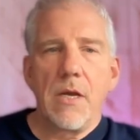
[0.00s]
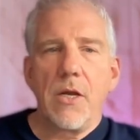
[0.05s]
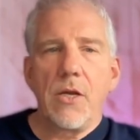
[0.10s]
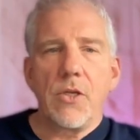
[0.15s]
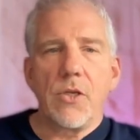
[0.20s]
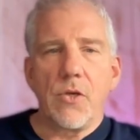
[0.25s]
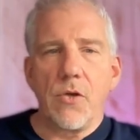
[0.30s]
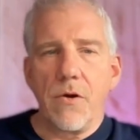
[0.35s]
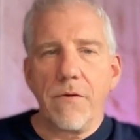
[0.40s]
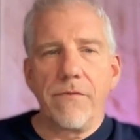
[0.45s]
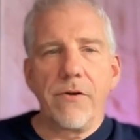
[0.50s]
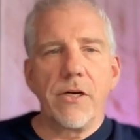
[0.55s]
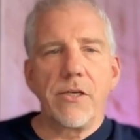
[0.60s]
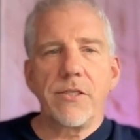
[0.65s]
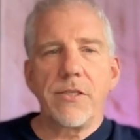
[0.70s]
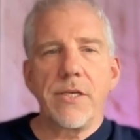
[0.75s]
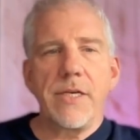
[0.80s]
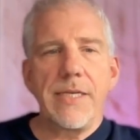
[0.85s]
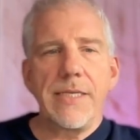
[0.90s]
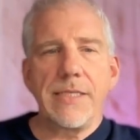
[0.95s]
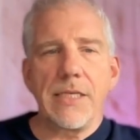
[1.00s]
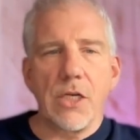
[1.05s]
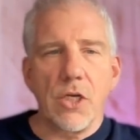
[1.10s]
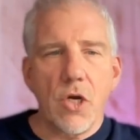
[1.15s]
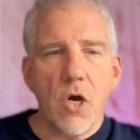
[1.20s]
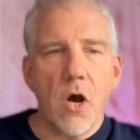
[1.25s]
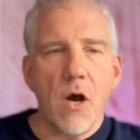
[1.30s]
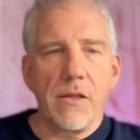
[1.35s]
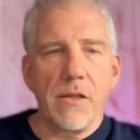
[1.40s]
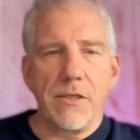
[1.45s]
Universities and
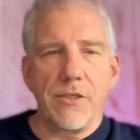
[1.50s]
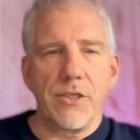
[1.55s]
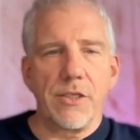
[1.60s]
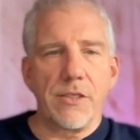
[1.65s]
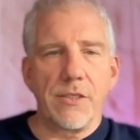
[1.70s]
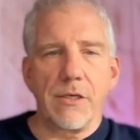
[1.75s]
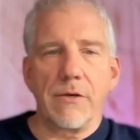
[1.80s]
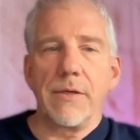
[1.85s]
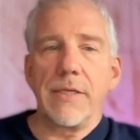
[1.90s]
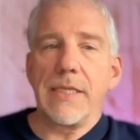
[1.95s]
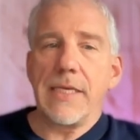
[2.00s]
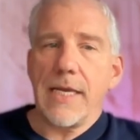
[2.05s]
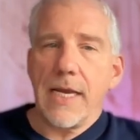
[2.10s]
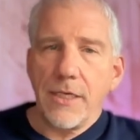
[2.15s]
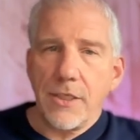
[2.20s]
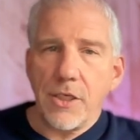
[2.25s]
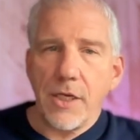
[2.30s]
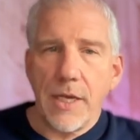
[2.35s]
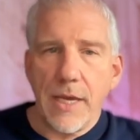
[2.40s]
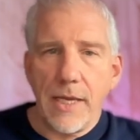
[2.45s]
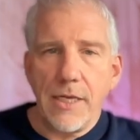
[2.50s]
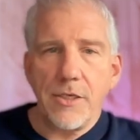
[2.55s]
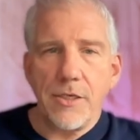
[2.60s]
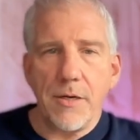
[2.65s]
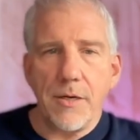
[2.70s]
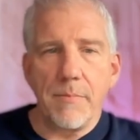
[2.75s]
colleges are in the education